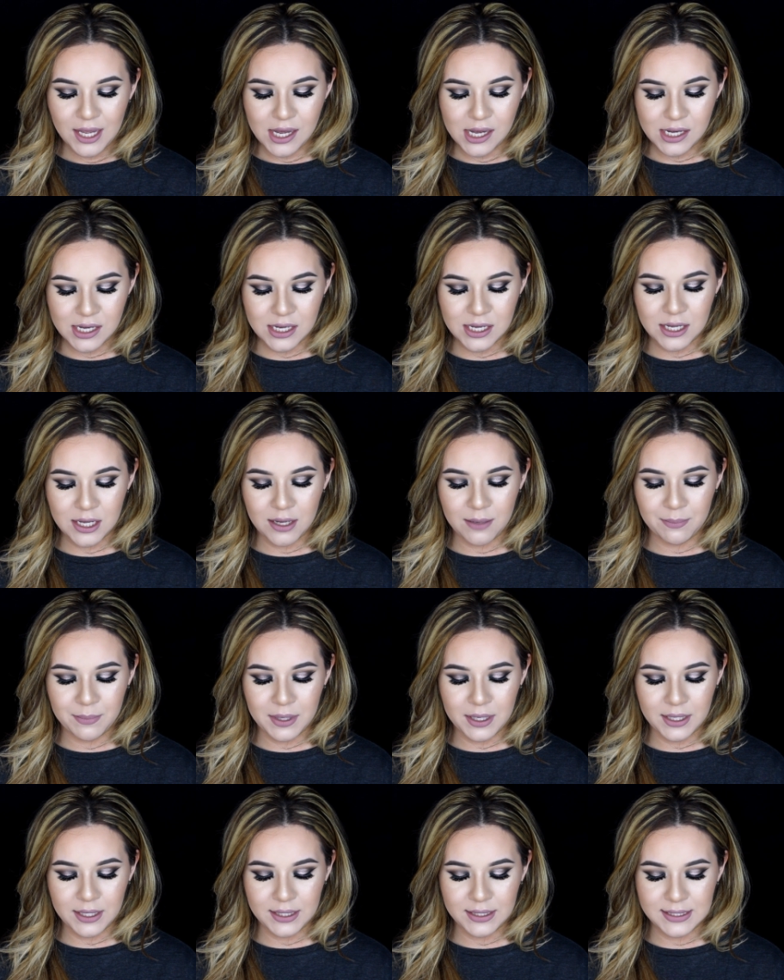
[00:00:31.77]

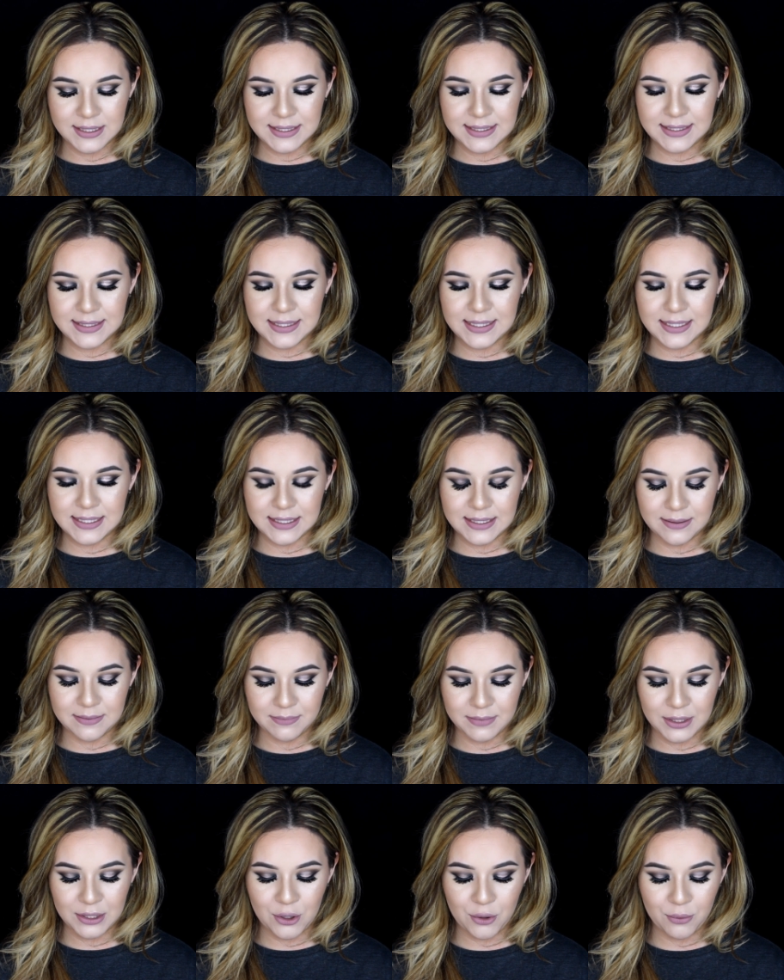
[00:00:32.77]
Let's see,
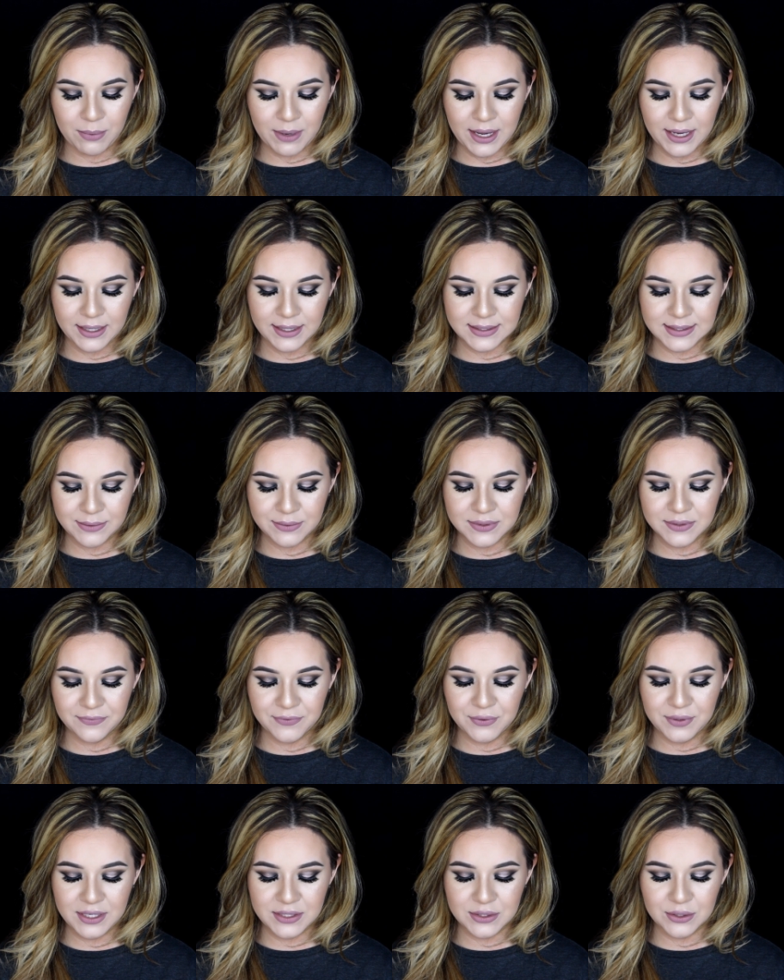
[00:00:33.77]
let me go back because it was a
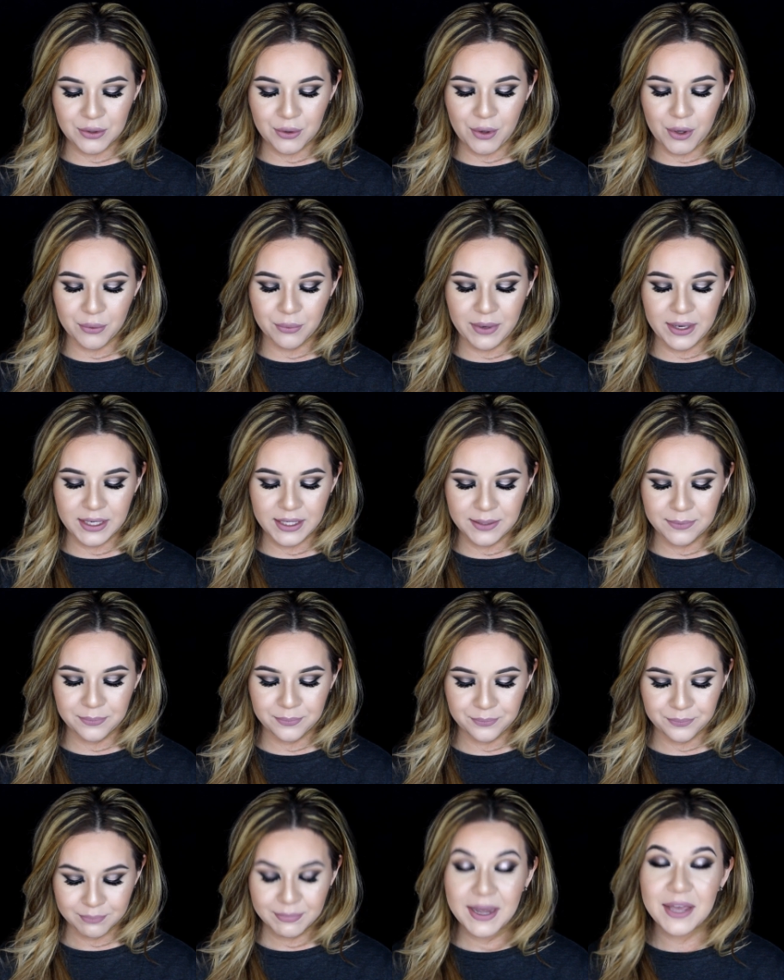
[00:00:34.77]
few days ago already.
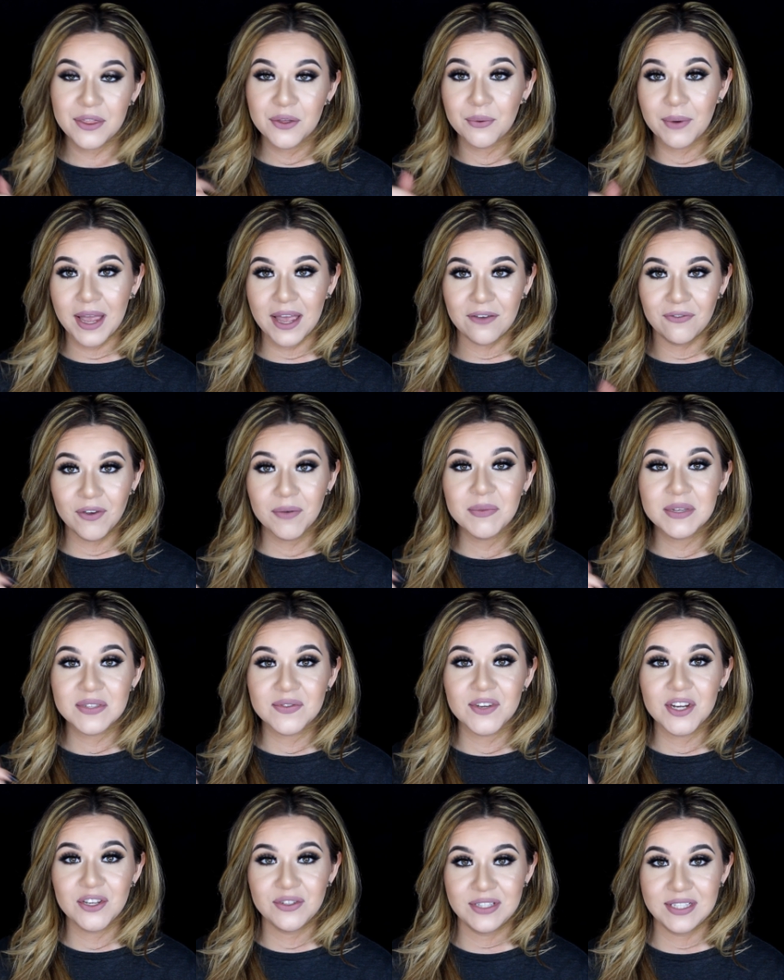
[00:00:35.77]
By the way, I filmed this
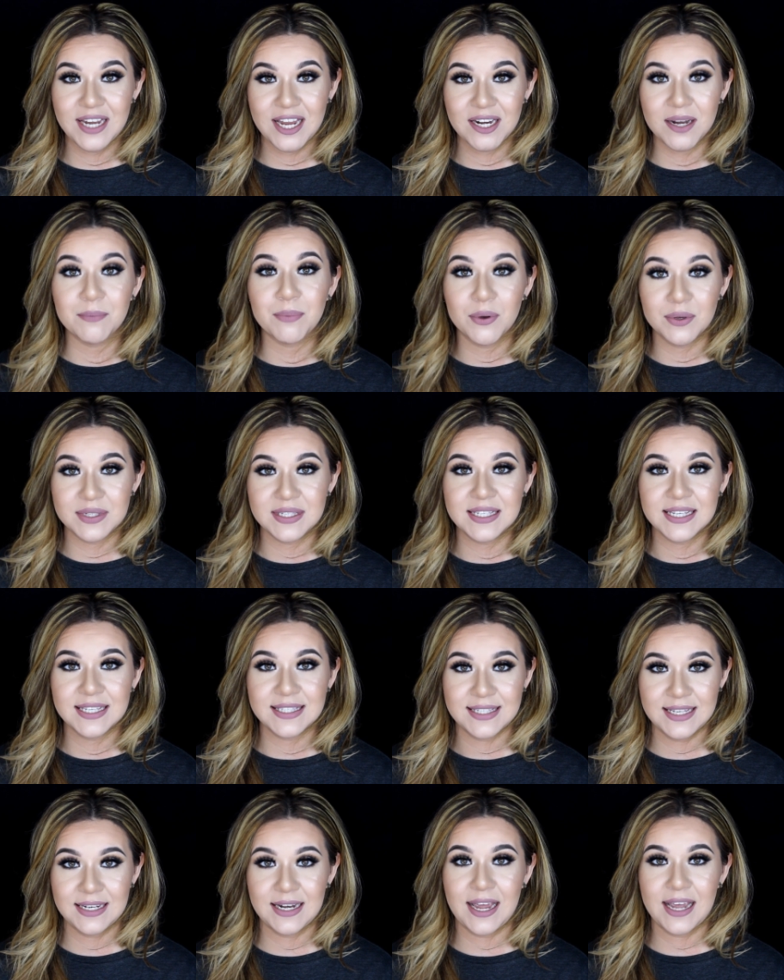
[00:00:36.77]
video today and I'm posting it
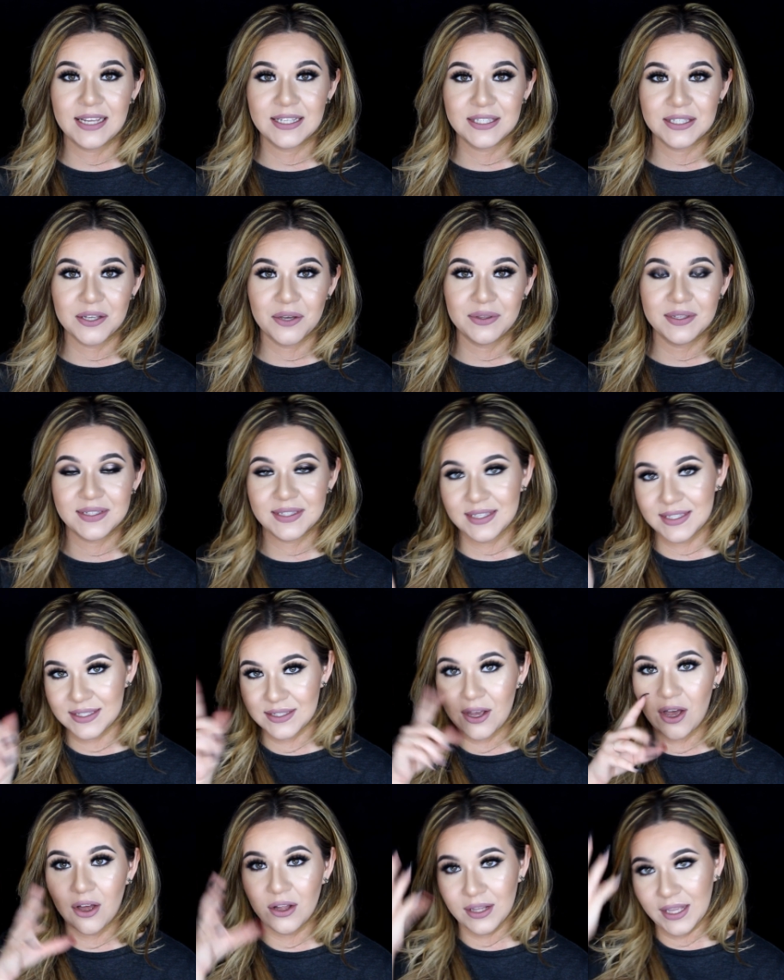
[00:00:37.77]
tonight, so this is
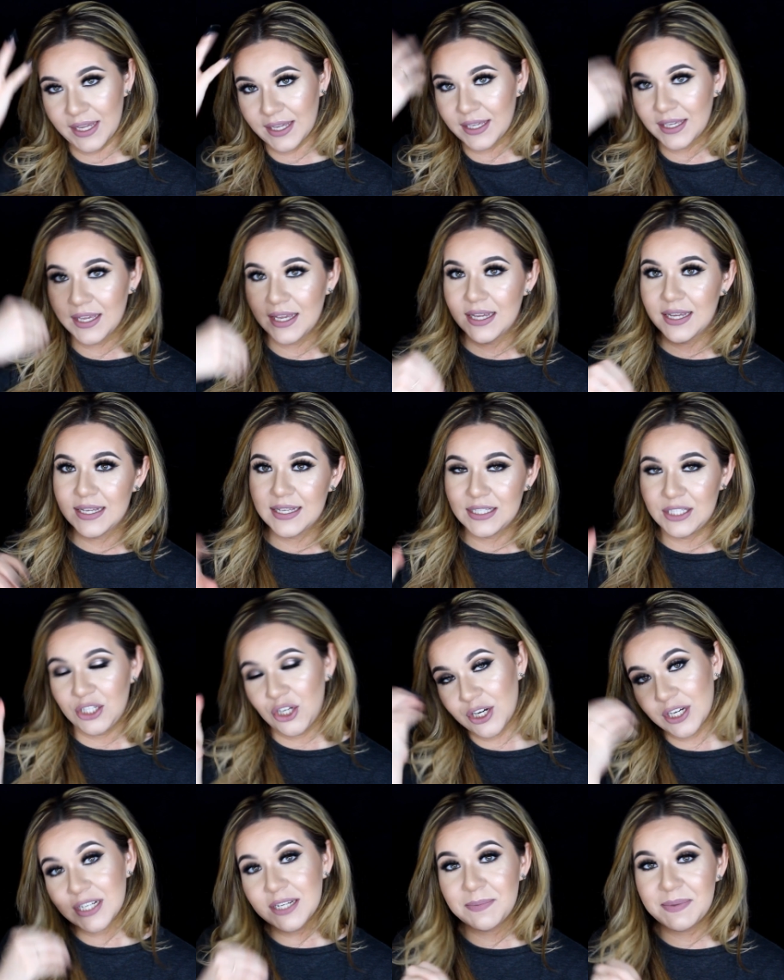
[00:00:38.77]
all like,
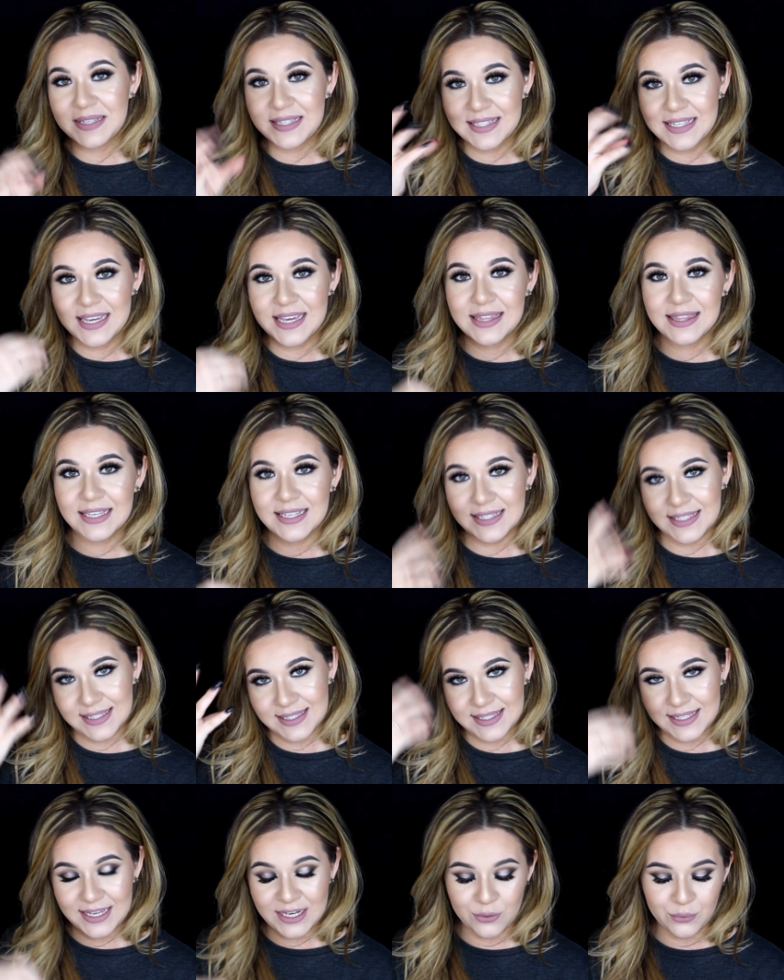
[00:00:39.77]
you're going to be seeing
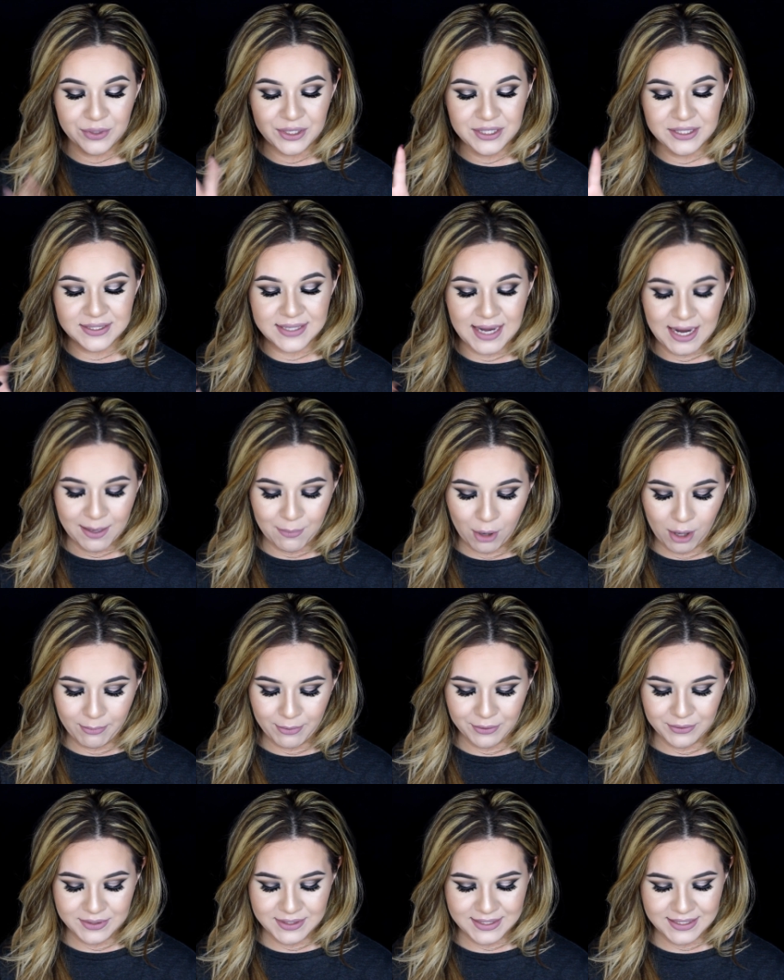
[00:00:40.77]
this in real time
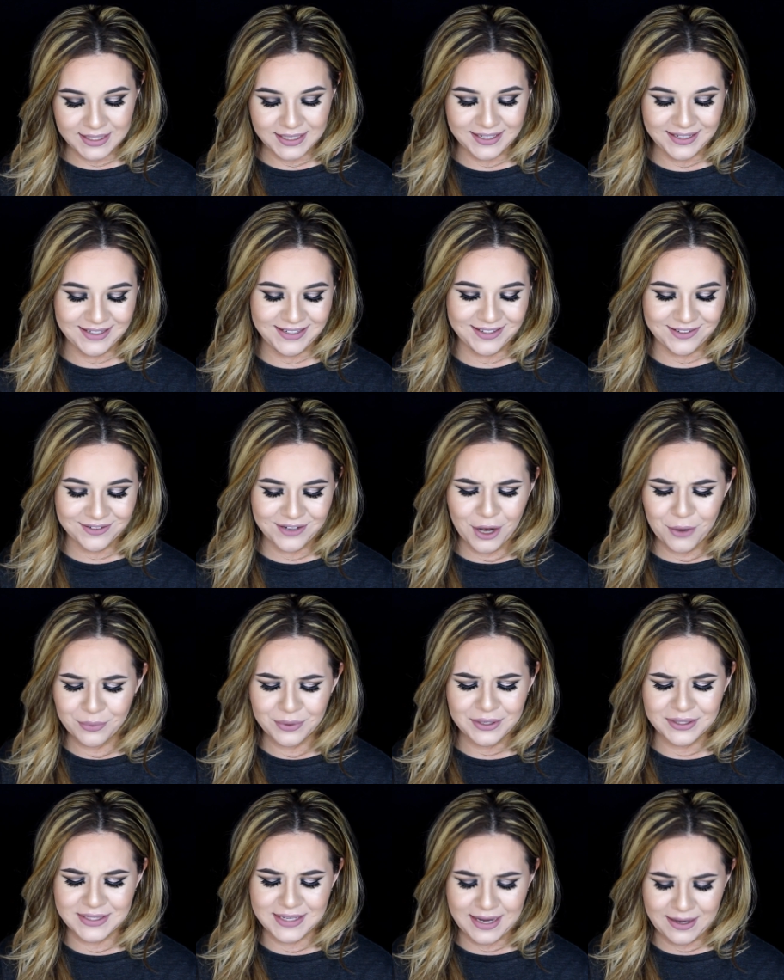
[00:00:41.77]
almost. Not
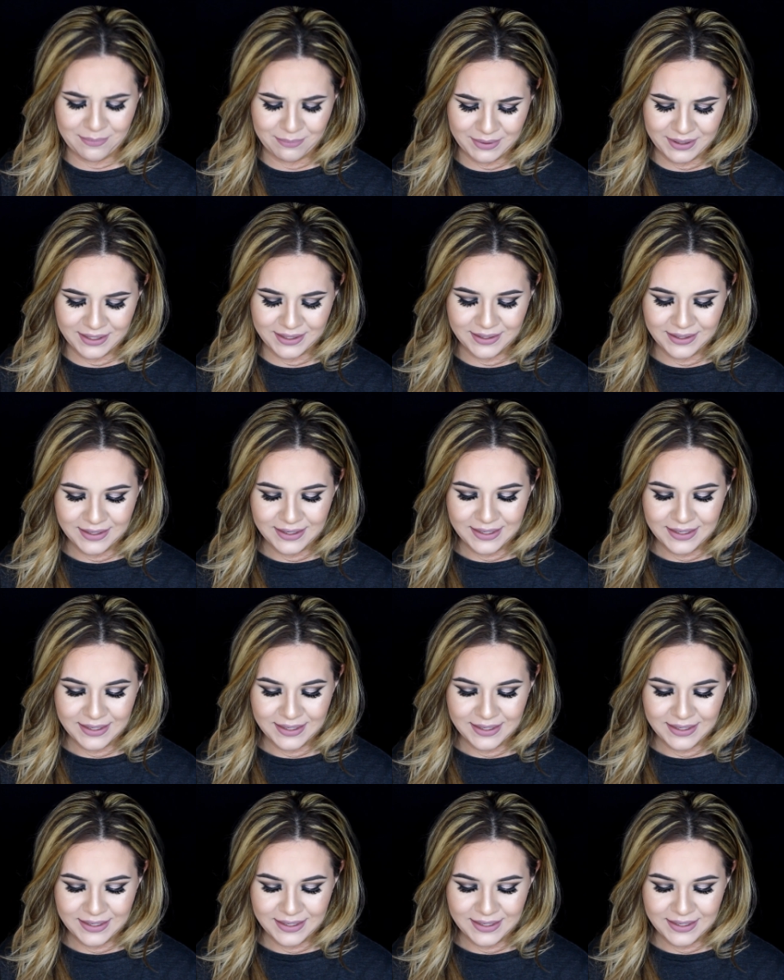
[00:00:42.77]
real time, but